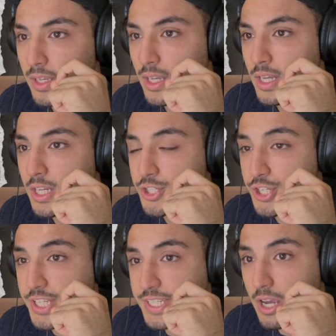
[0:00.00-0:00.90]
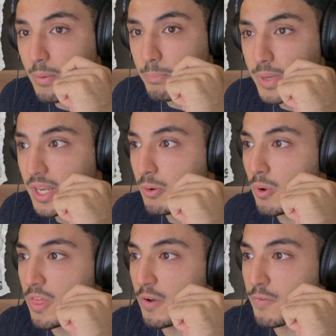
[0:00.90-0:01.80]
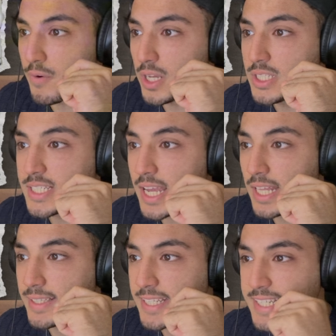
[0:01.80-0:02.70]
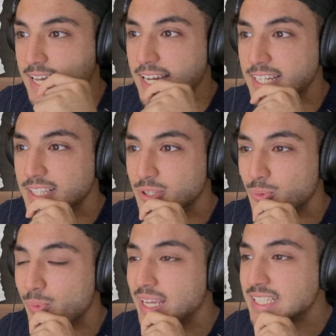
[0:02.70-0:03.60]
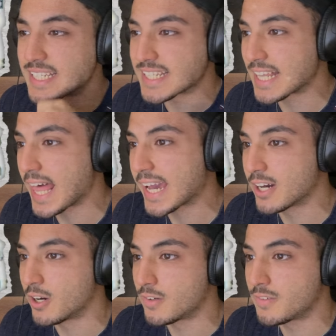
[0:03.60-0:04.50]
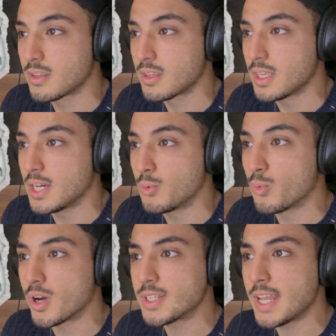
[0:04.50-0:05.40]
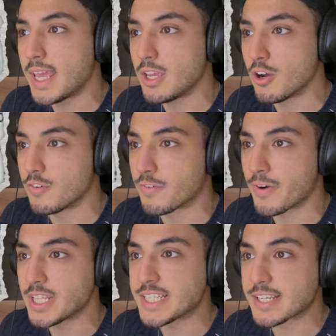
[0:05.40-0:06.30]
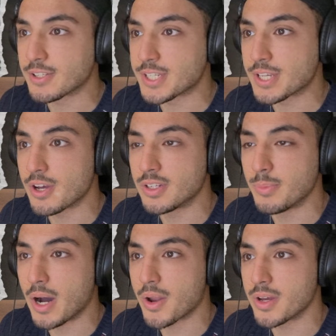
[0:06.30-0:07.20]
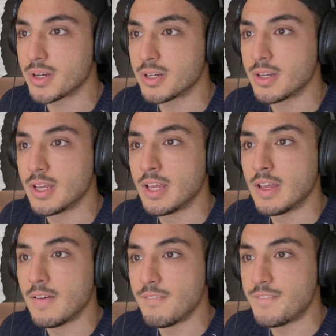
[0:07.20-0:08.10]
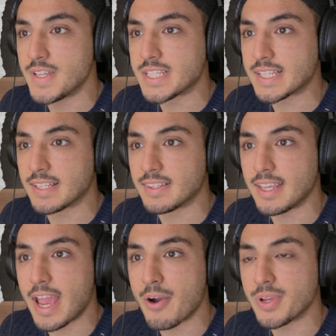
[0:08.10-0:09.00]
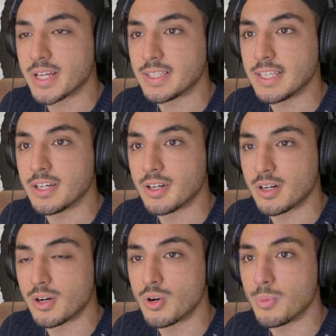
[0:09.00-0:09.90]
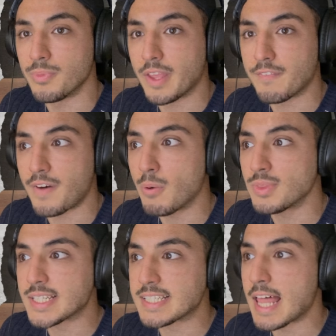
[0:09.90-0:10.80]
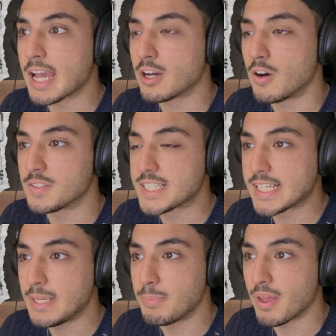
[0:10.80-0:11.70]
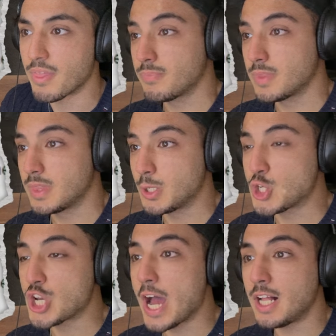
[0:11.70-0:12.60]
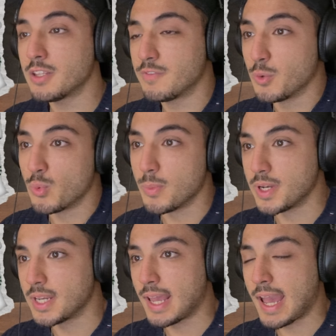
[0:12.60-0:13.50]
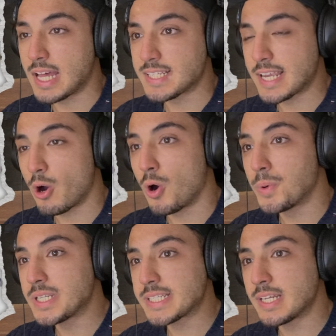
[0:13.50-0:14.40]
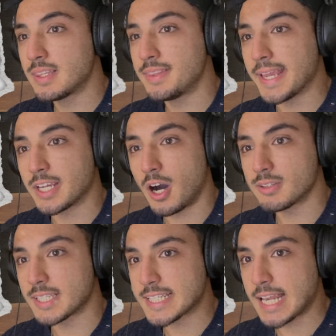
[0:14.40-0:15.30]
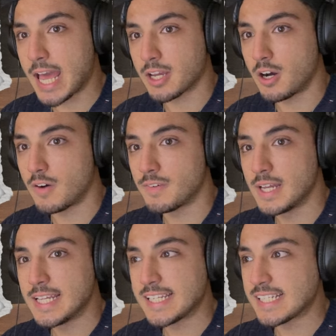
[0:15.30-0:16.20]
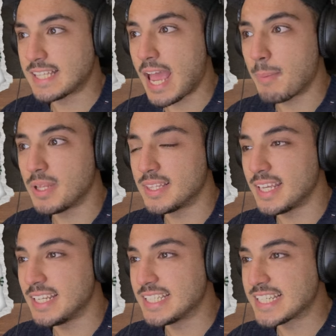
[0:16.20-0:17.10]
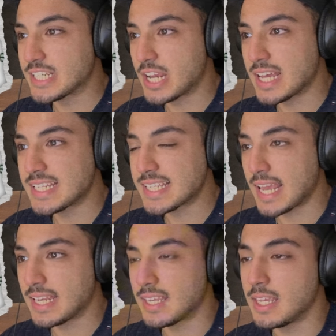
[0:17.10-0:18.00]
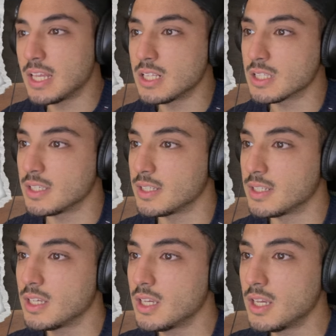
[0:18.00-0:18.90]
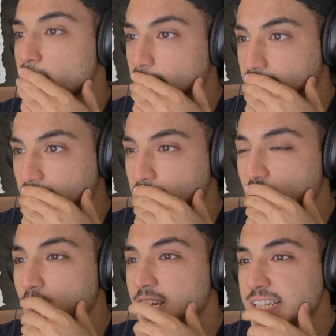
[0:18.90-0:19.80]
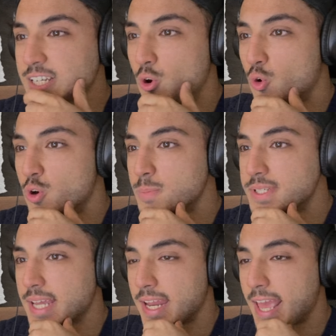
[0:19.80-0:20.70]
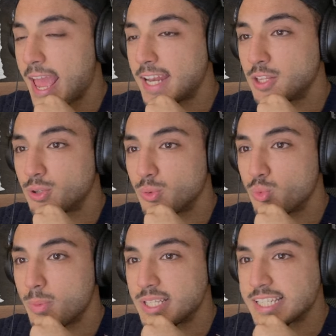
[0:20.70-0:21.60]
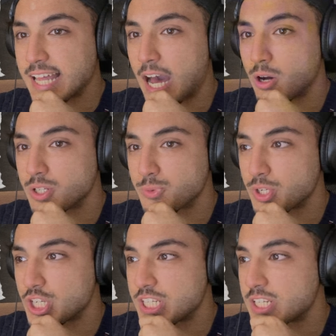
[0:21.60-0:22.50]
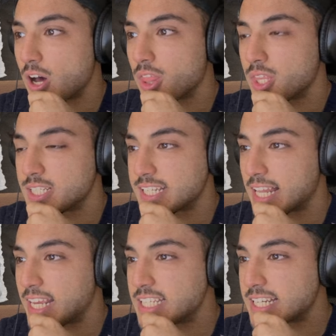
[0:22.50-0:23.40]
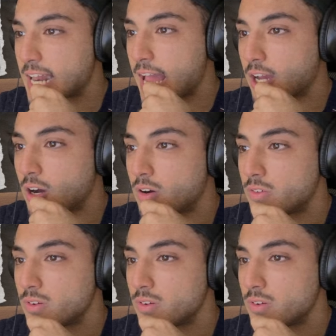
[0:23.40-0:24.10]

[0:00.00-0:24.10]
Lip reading: She stopped meeting with her friends and decided to raise a Slackoff. One day, her friends, concerned about her, visited the area near her home. They found the Slackoff sleeping there, the child of the woman. As they always did, they caught the Slackoff, stabbed it in its chest and killed it. They took its corpse and headed to the woman's house. When she saw the slain Slackoff,